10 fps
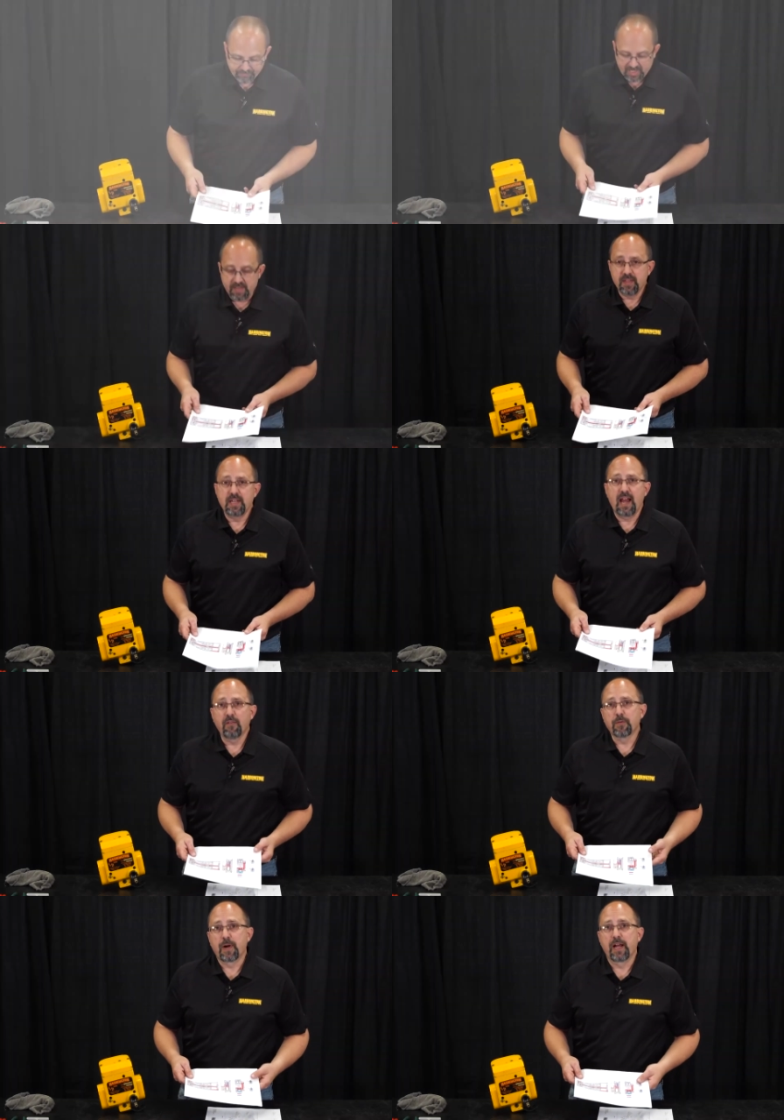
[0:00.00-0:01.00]
In the down
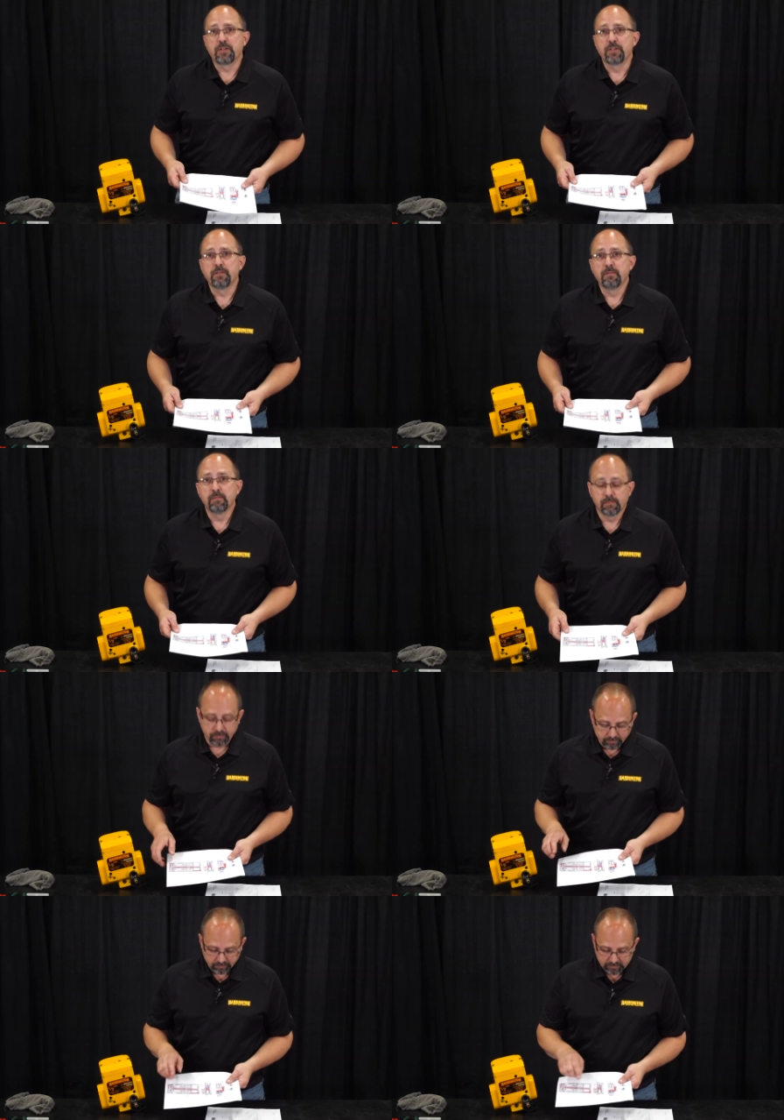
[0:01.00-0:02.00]
direction,
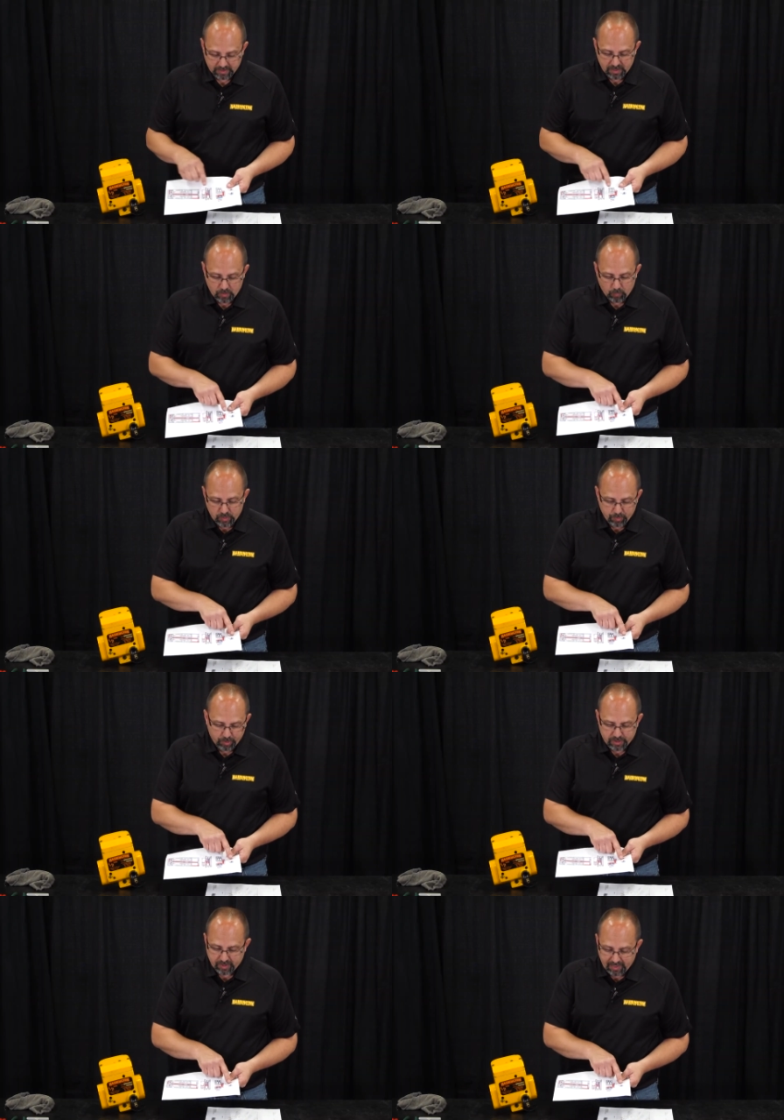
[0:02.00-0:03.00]
when you
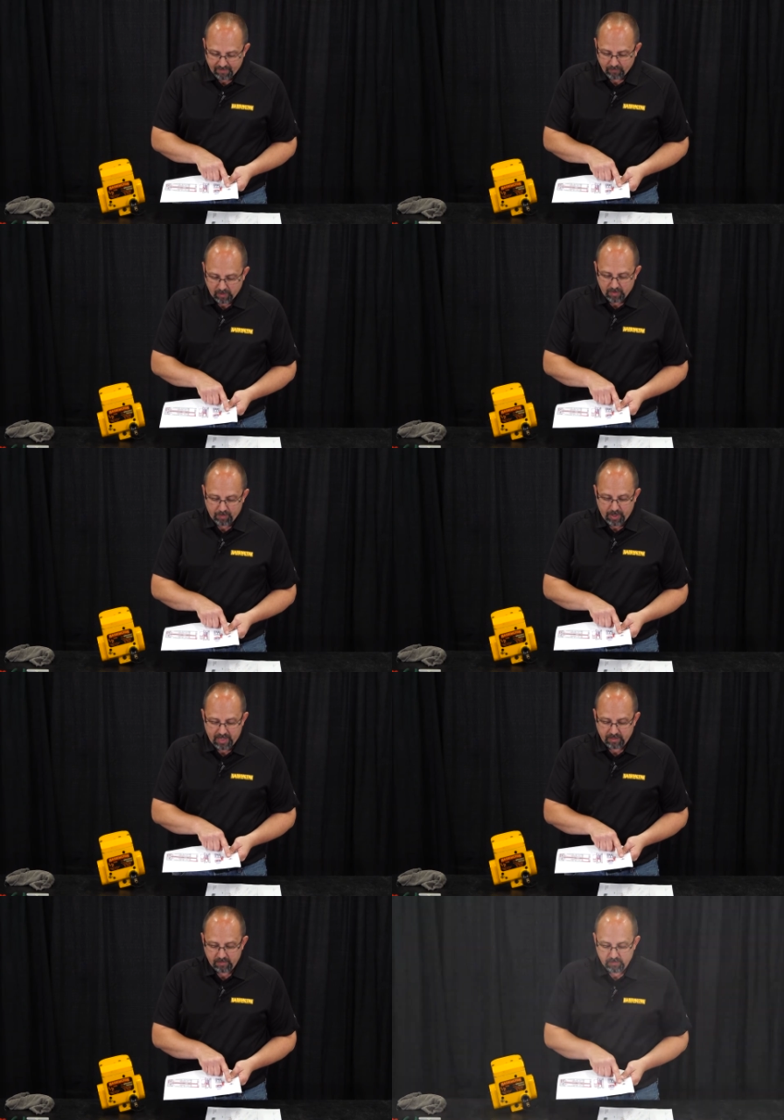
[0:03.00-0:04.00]
push the lever on the
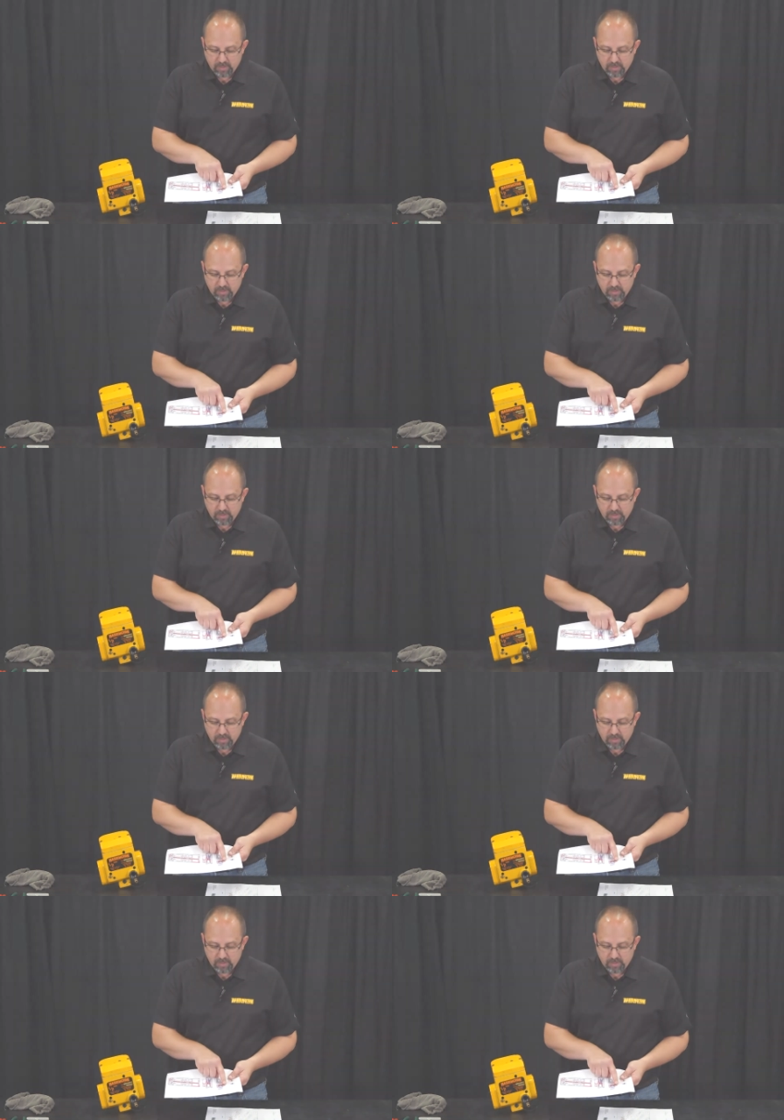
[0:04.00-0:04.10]
pendant,